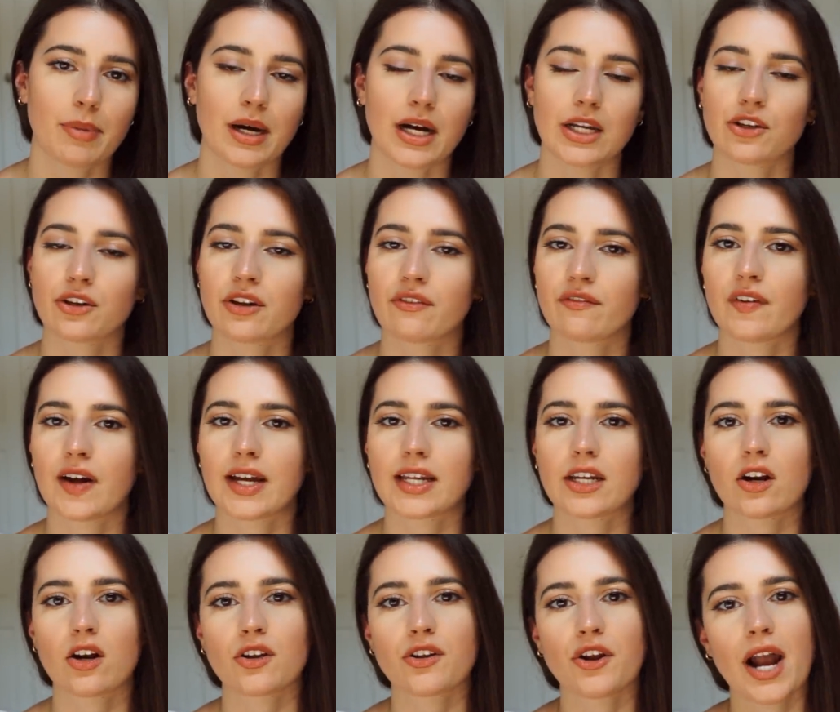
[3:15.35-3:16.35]
but you can find
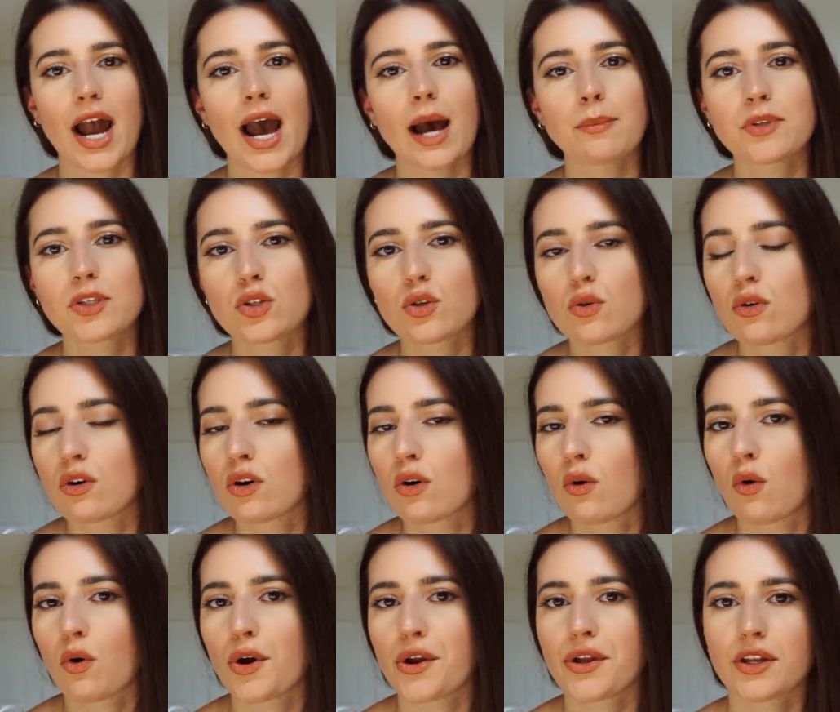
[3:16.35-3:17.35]
it on your app store,
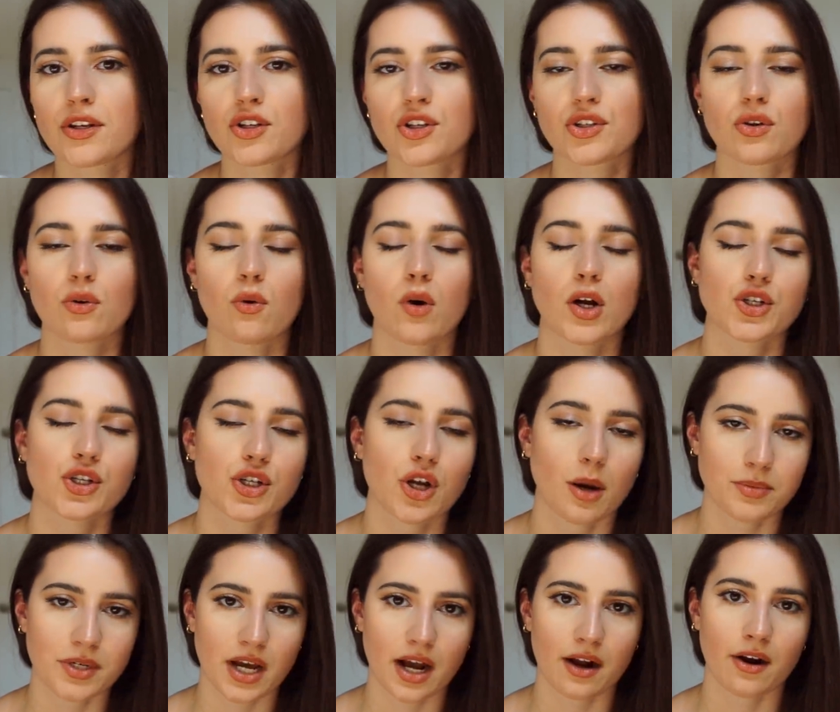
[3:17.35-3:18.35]
or you can just go on
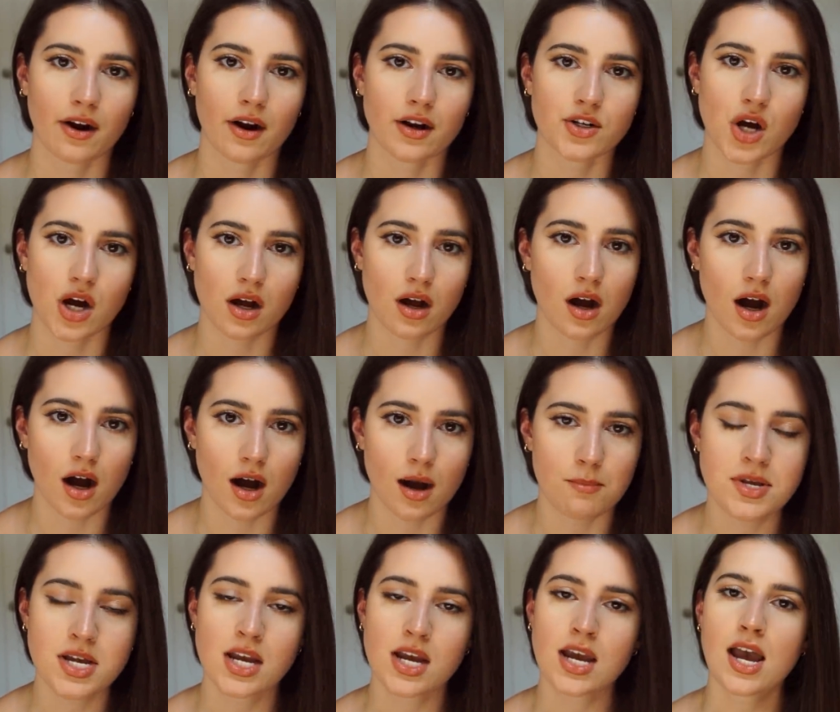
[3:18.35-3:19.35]

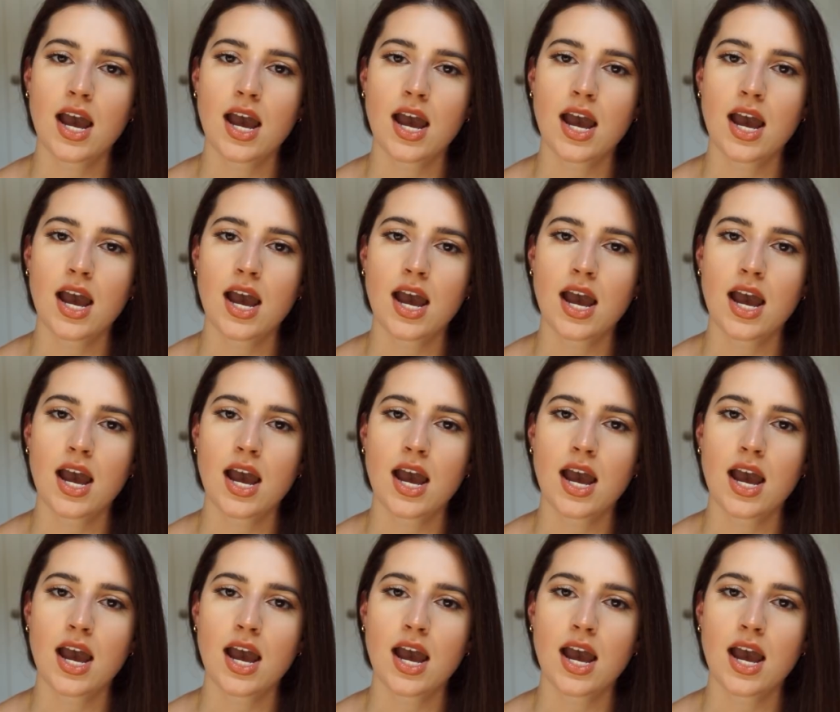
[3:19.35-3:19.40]
shoptagger.com